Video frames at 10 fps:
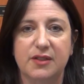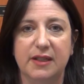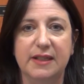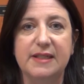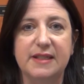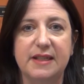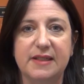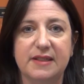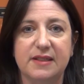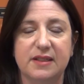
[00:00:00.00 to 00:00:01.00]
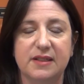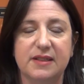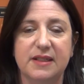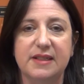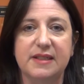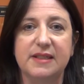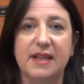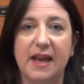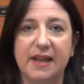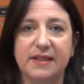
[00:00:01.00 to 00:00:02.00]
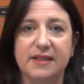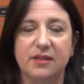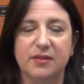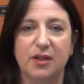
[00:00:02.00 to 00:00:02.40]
So in this instance, it's tax.